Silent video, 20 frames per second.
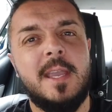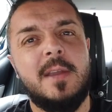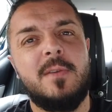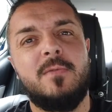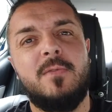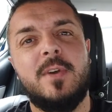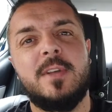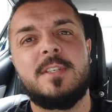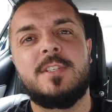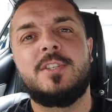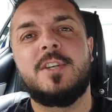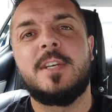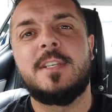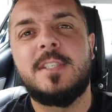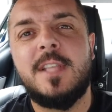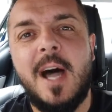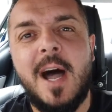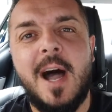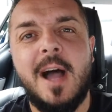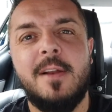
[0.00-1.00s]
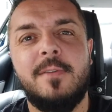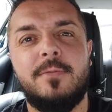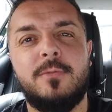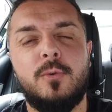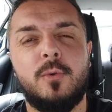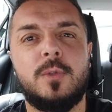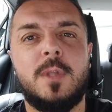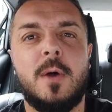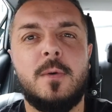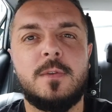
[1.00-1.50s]
invest just
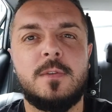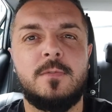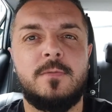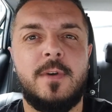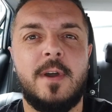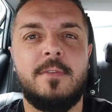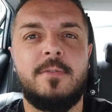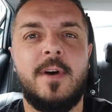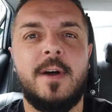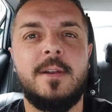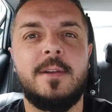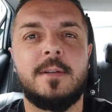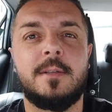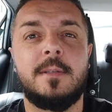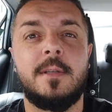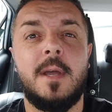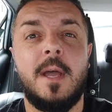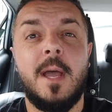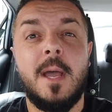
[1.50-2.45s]
half 2500